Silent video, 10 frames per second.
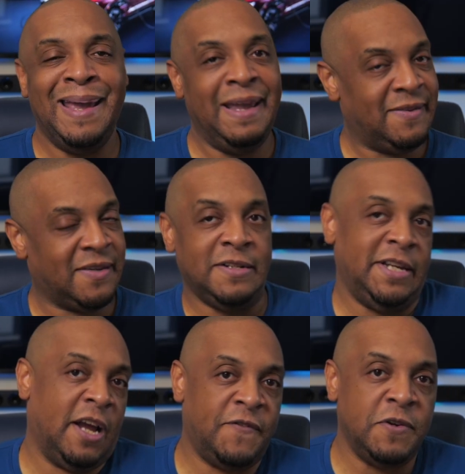It's going to
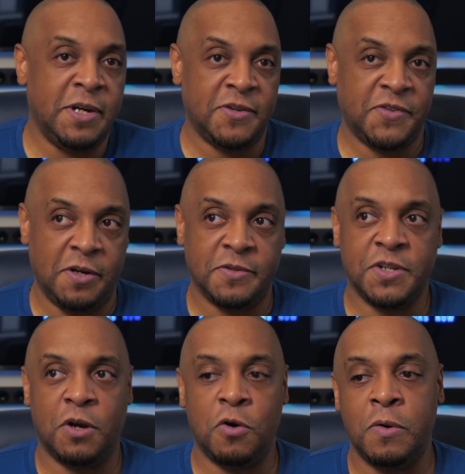take a few years though.
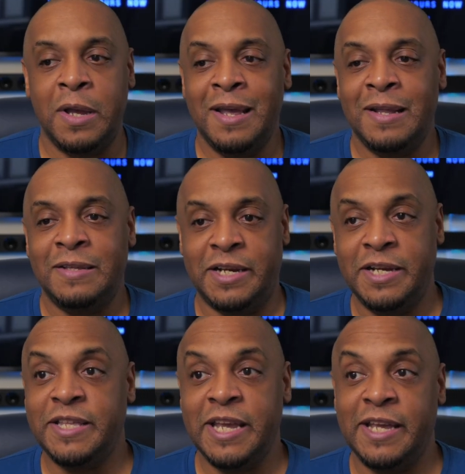So the
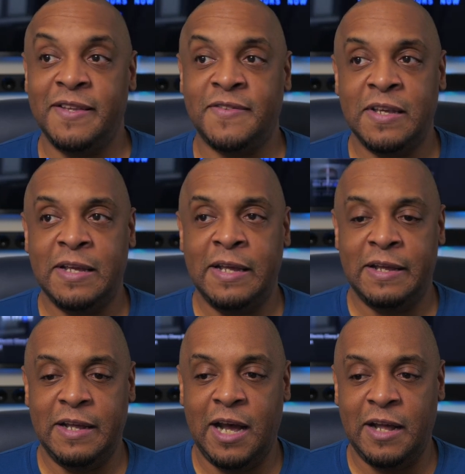good thing is
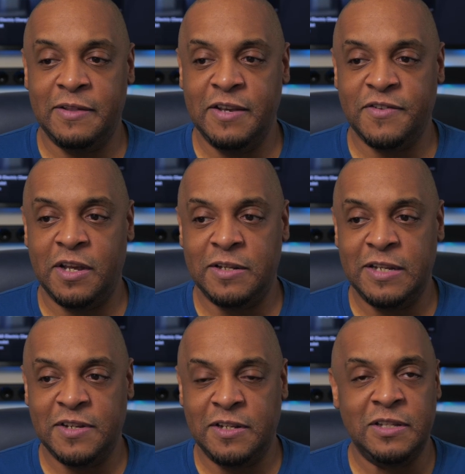there's
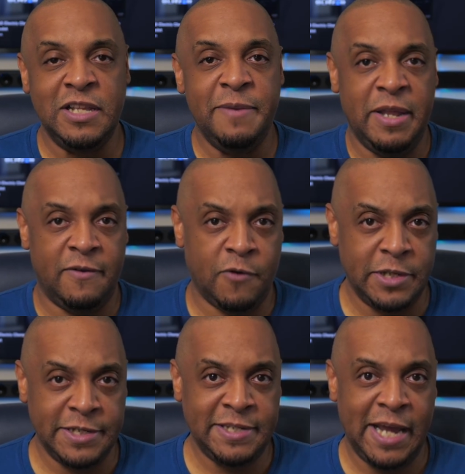a limit for
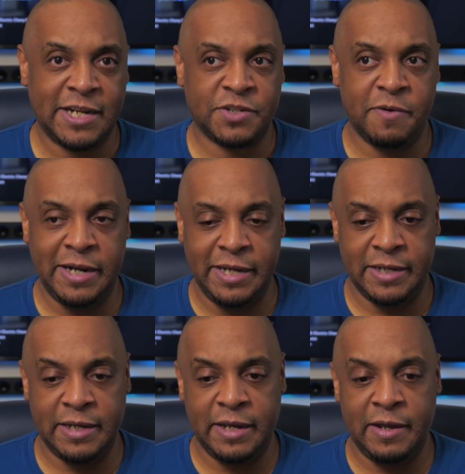this tax
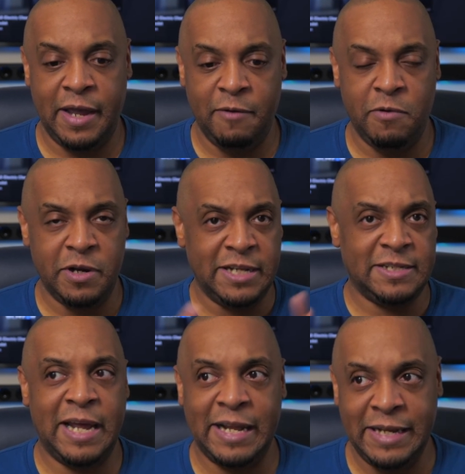credit, and we'll get
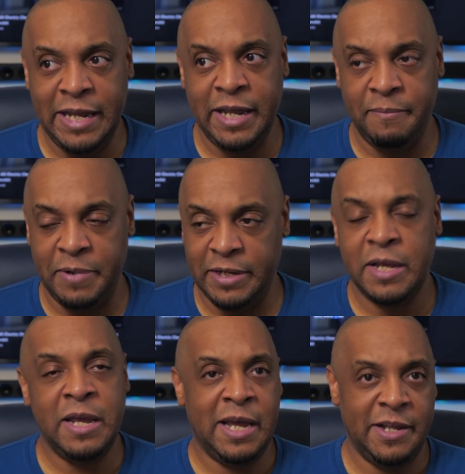to that at the end, but
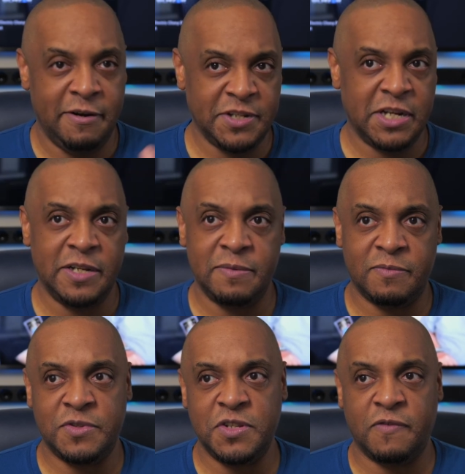there is a good
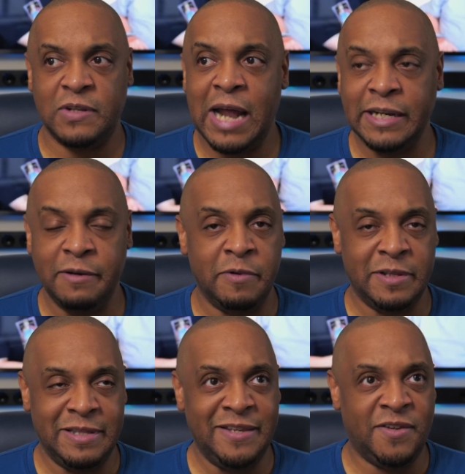silver lining
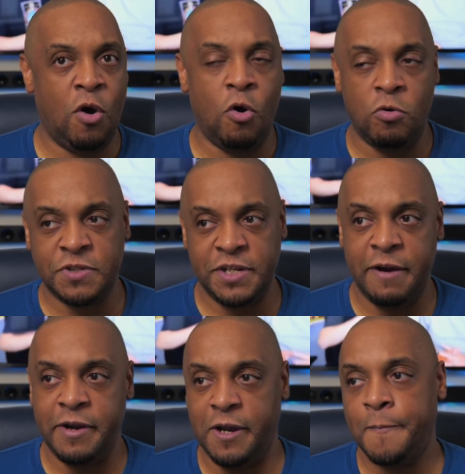with this whole
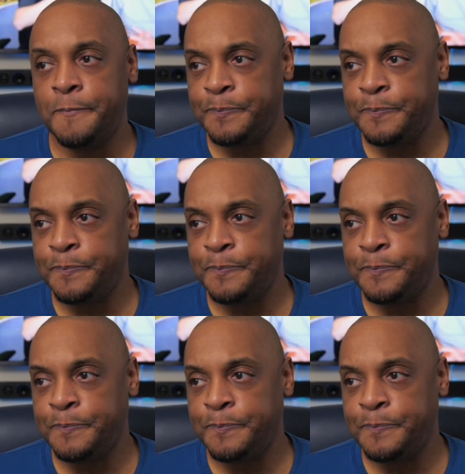scenario.